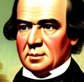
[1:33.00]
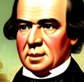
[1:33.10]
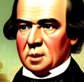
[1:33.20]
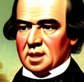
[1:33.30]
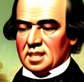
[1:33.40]

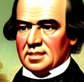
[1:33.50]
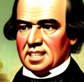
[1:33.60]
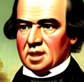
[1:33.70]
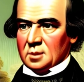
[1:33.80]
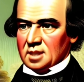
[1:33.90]
May we
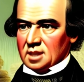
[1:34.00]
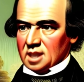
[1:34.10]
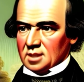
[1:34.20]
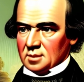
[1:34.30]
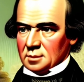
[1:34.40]
continue to
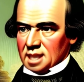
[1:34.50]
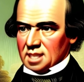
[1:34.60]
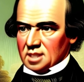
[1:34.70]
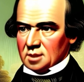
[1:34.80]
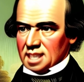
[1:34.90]
learn from
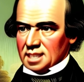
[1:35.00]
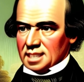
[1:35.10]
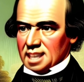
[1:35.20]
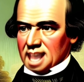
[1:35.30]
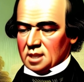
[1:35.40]
history
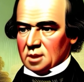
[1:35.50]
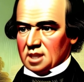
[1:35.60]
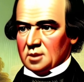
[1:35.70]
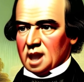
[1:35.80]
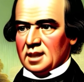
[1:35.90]
as we
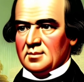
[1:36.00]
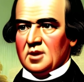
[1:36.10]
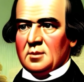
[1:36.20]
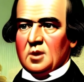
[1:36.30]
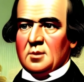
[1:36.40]
strive
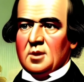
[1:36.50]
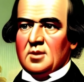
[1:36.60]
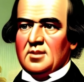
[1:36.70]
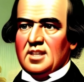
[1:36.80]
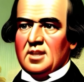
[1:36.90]
for a more
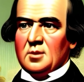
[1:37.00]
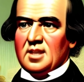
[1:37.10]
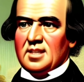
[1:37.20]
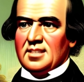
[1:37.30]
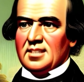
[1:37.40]
perfect
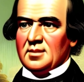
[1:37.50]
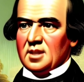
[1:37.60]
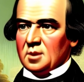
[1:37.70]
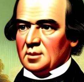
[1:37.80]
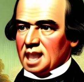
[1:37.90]
union,
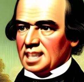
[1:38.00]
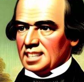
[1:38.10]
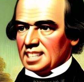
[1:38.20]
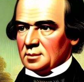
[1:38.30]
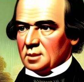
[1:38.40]

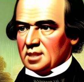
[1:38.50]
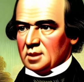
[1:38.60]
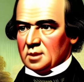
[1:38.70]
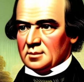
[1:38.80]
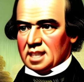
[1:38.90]
united in the
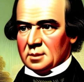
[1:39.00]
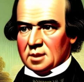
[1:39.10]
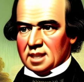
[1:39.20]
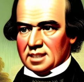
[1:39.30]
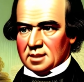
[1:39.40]
pursuit of
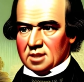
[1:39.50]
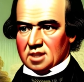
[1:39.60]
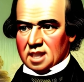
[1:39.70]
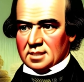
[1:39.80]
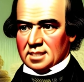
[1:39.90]
liberty,
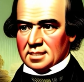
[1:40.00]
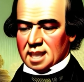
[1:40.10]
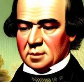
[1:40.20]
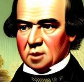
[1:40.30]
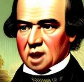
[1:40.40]
justice,
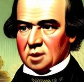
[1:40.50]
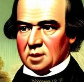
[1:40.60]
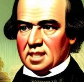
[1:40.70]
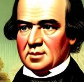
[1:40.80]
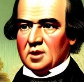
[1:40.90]
and
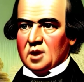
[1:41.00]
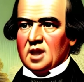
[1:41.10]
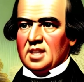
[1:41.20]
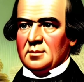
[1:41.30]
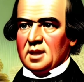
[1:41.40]
progress for
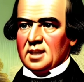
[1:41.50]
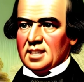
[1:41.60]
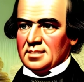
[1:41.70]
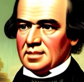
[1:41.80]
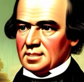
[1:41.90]
all
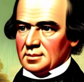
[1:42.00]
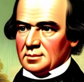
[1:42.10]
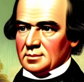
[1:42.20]
Americans.